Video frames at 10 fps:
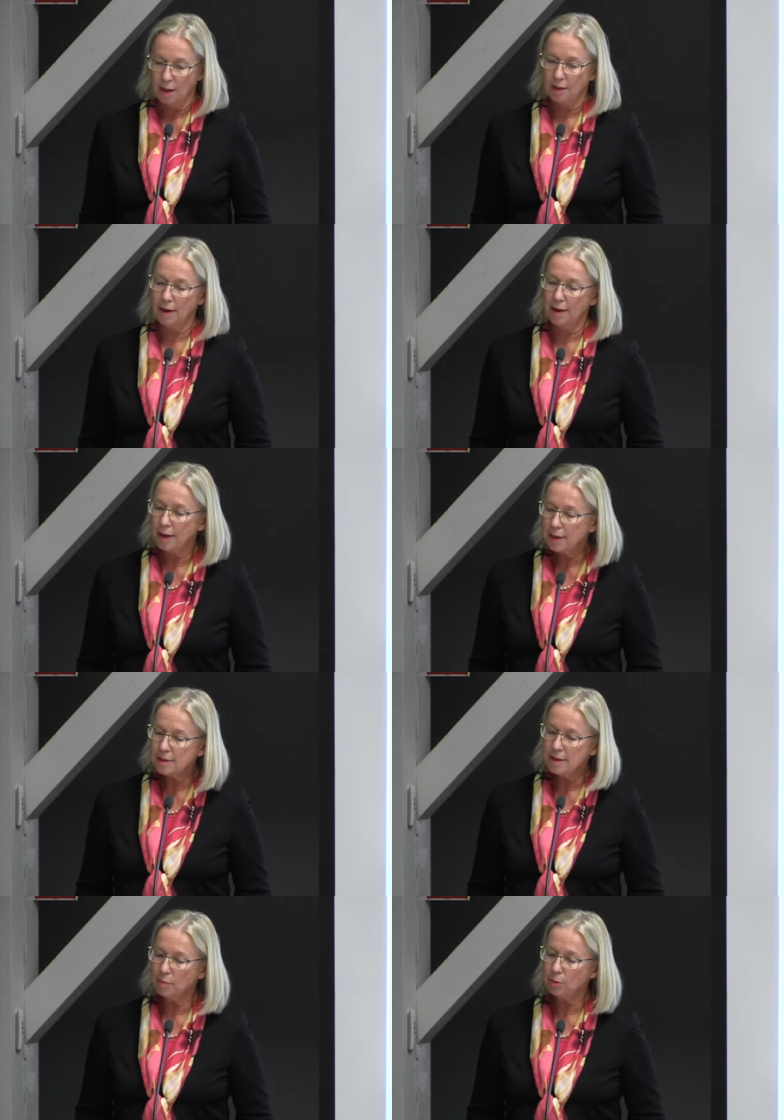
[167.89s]
They are
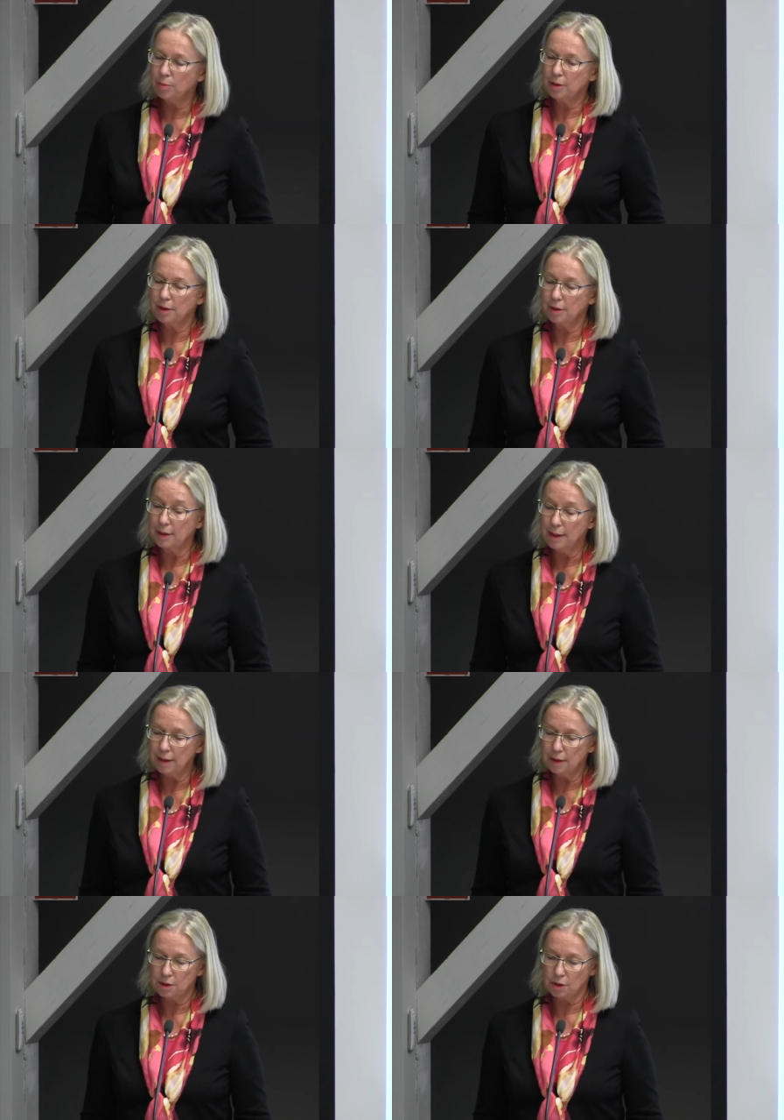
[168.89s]
inseparably
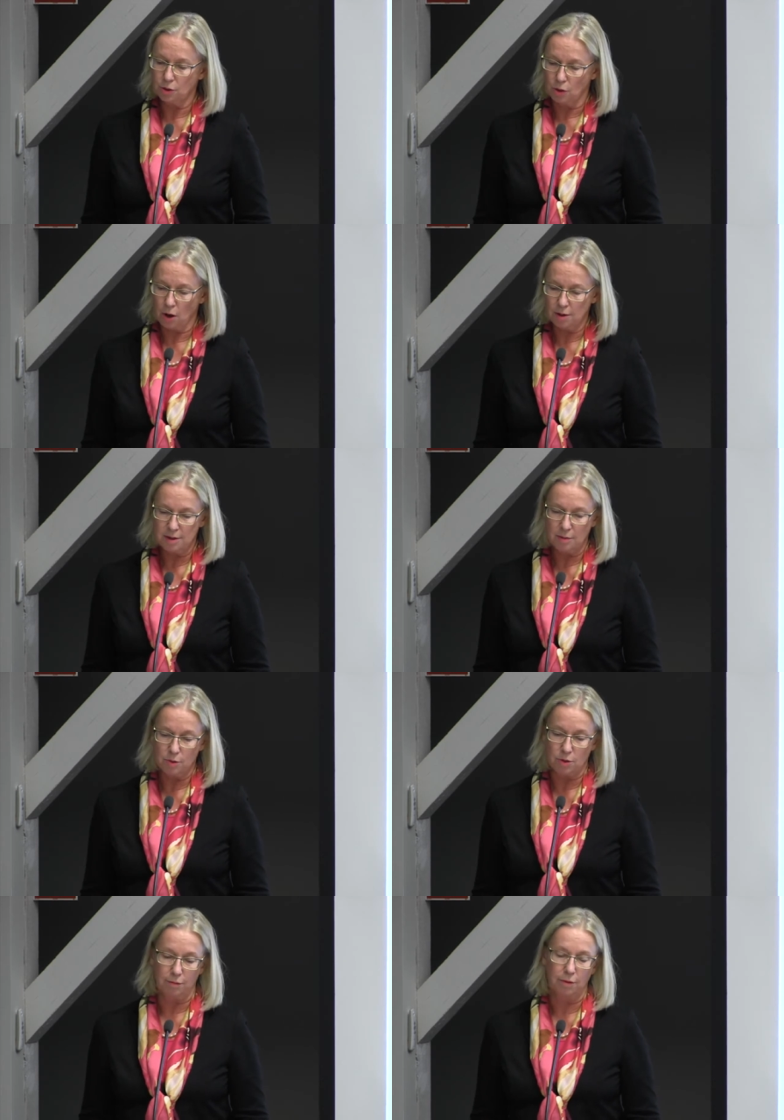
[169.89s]
linked to
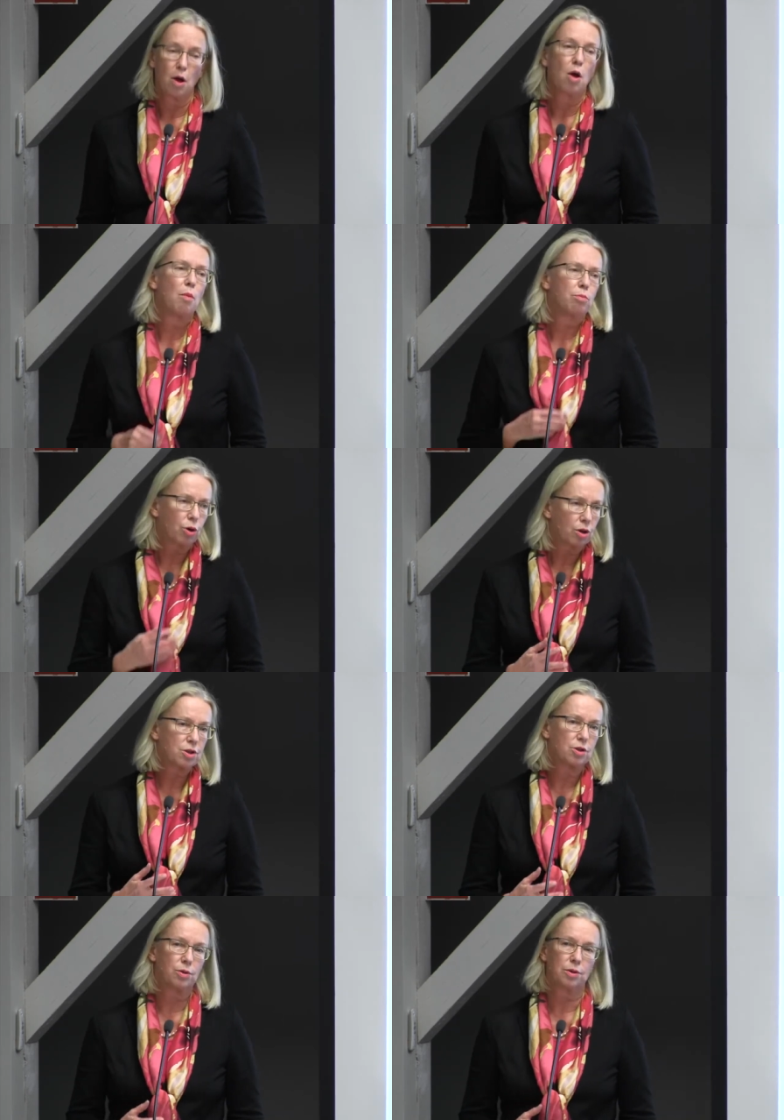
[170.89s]
concepts of
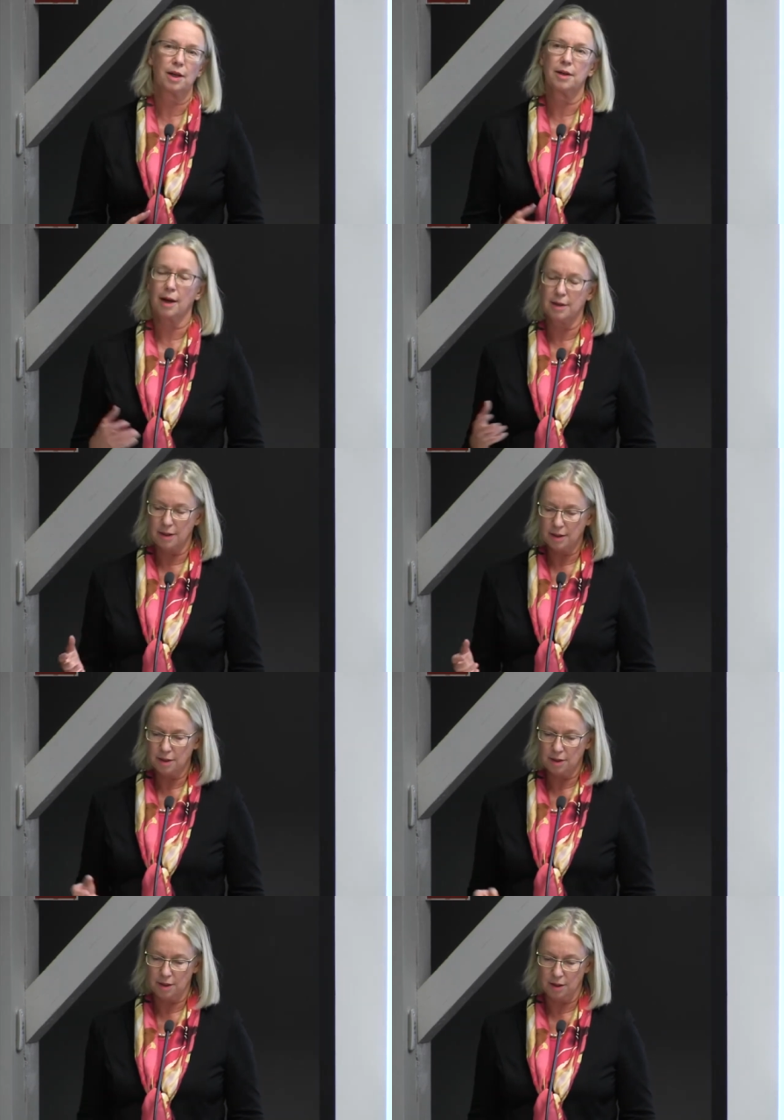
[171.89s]
personhood and
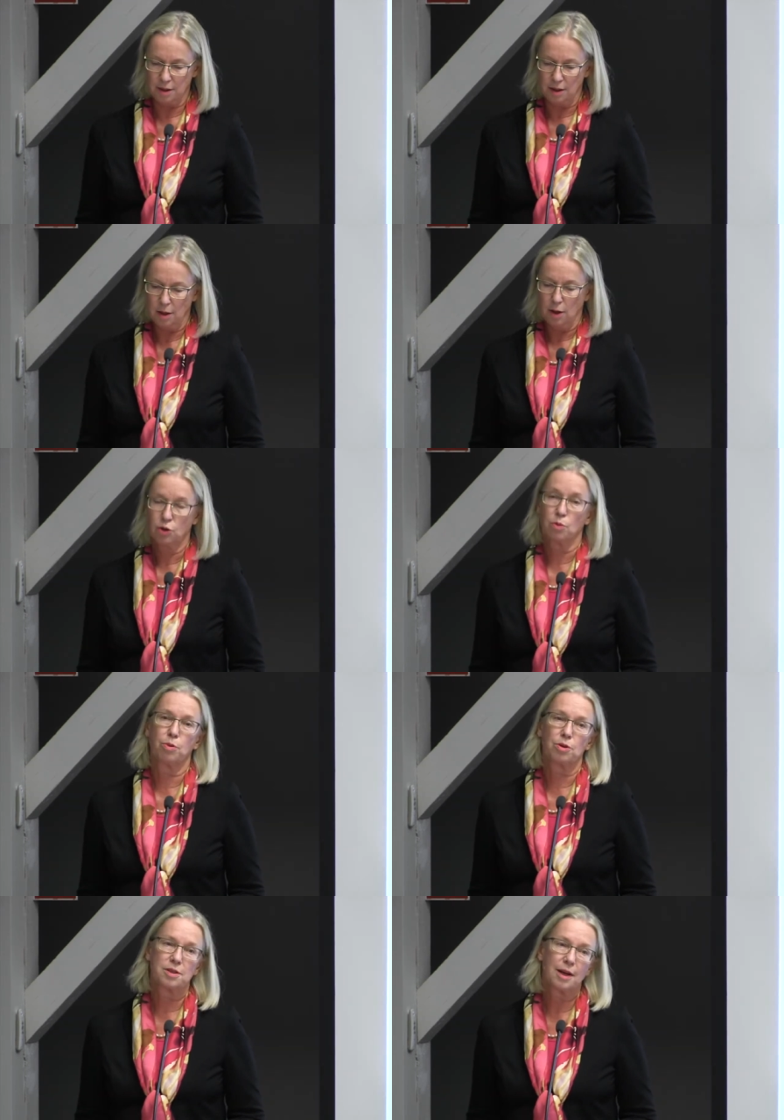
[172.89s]
identity, to
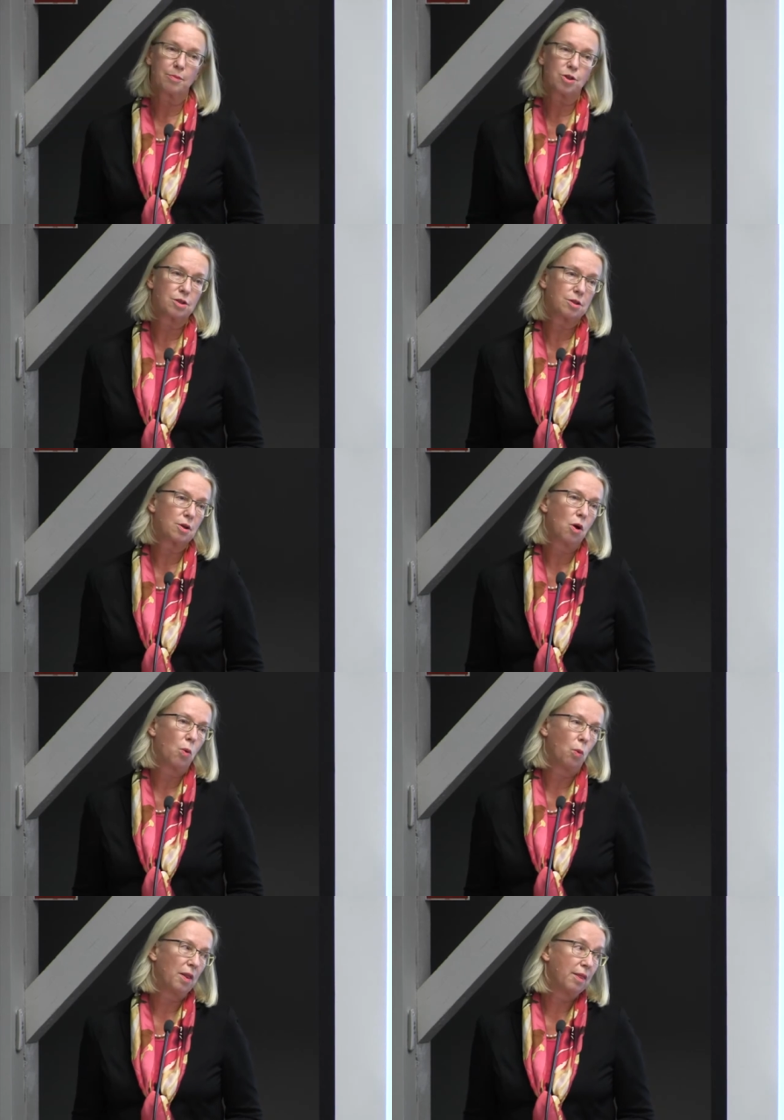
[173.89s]
perceptions
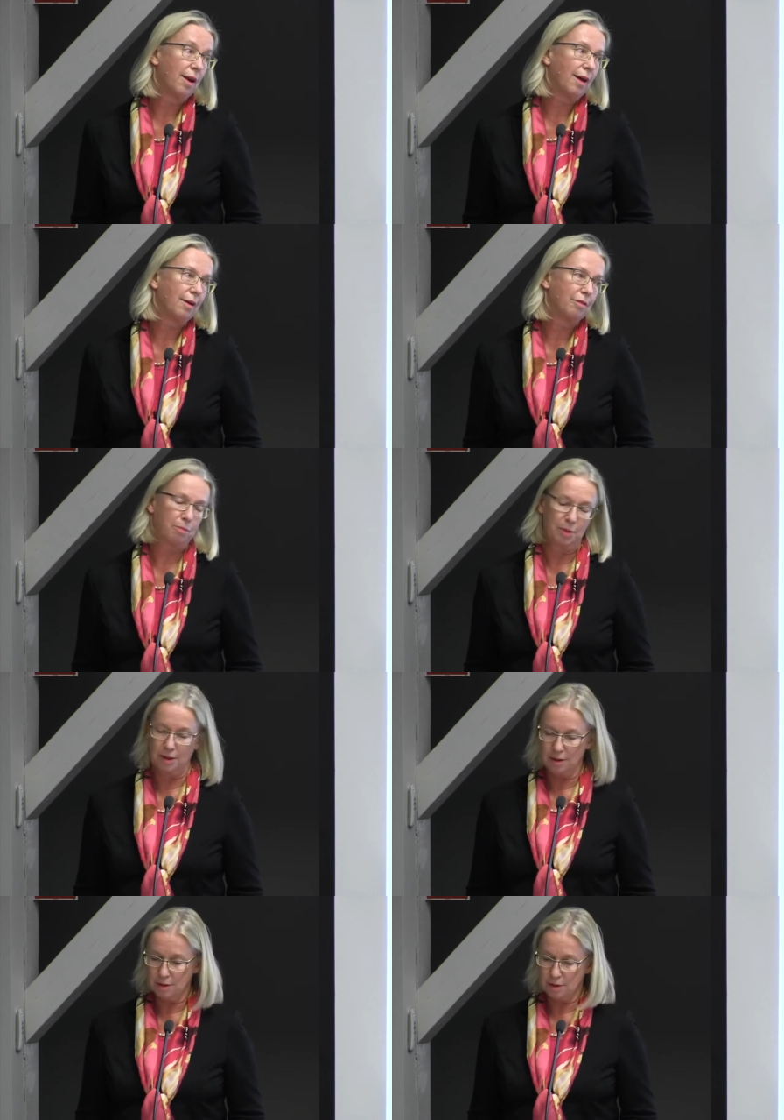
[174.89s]
when the life
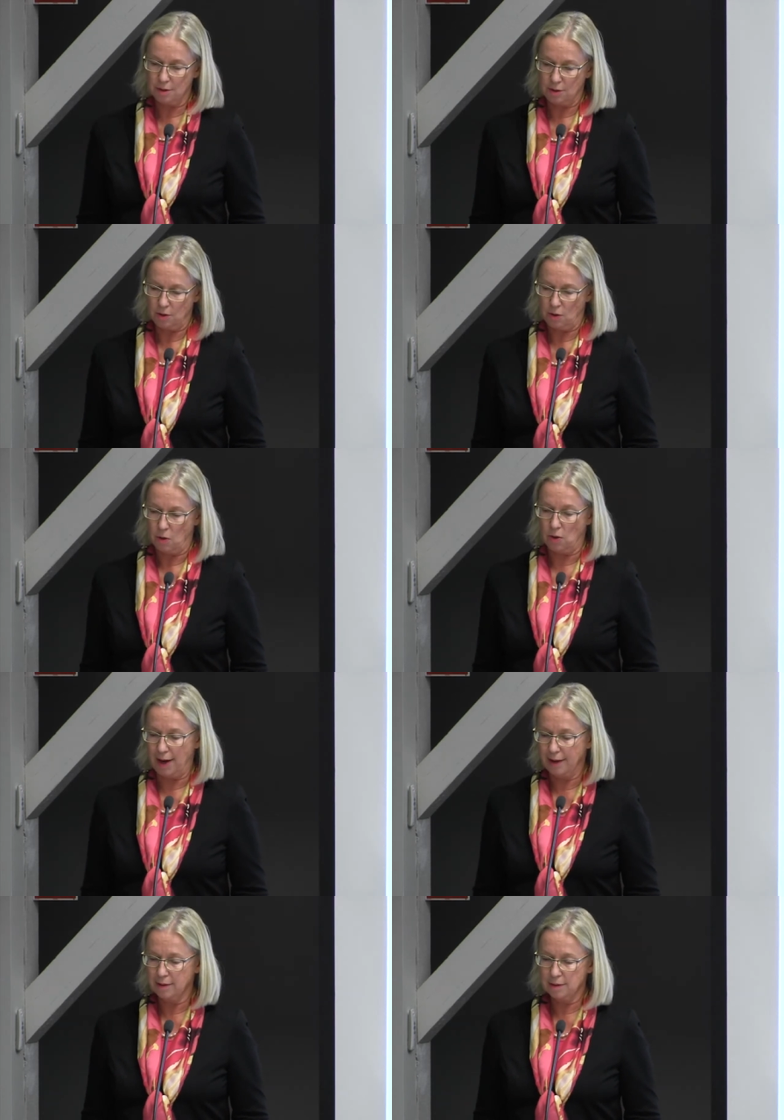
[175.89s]
begins
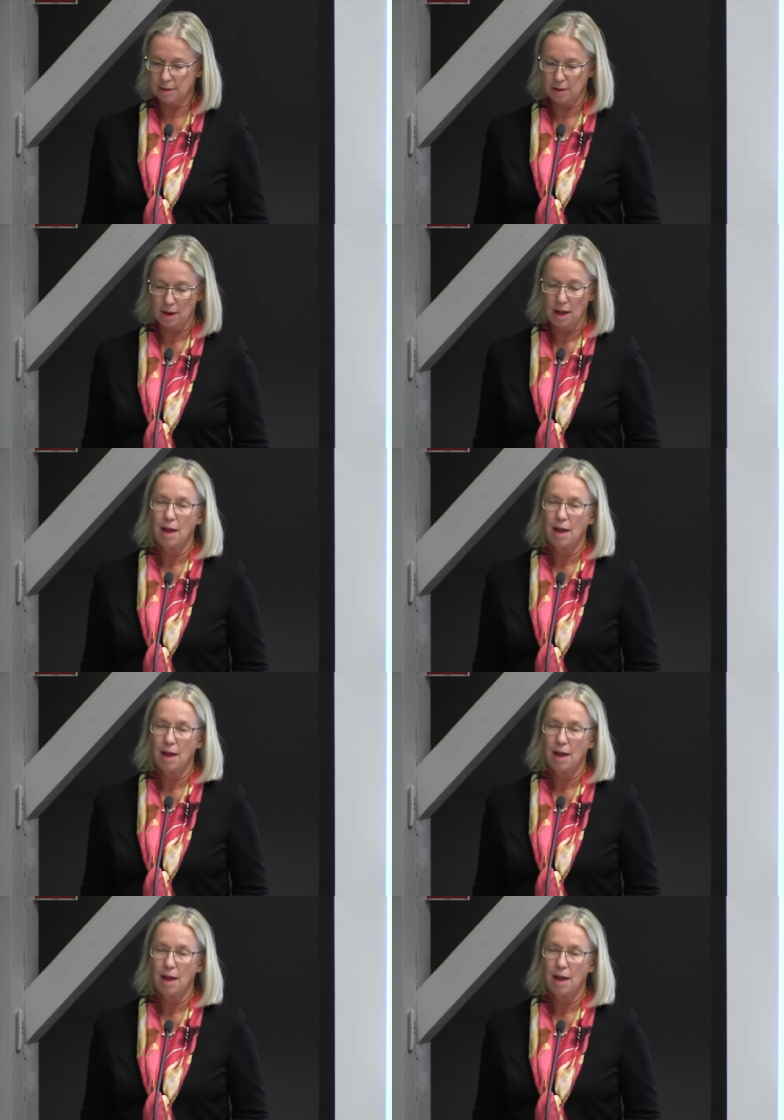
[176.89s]
or ends,